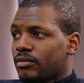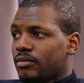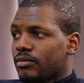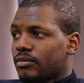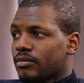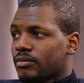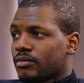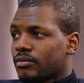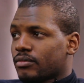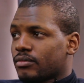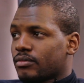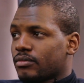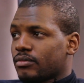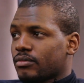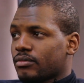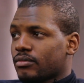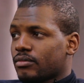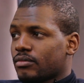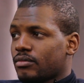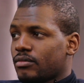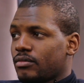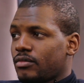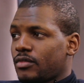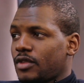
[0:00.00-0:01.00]
fights back in the
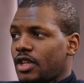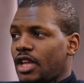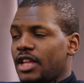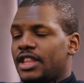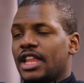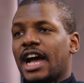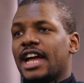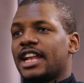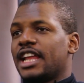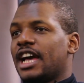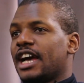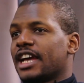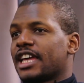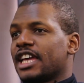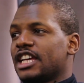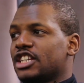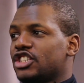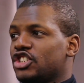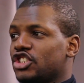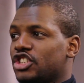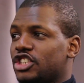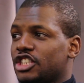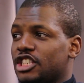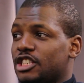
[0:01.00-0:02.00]
day, though. Nah, nah,
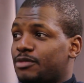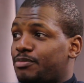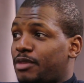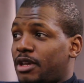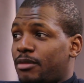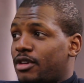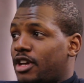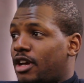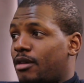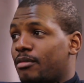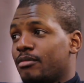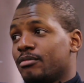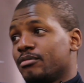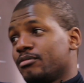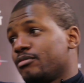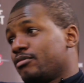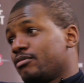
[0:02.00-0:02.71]
Peach used to just beat me up.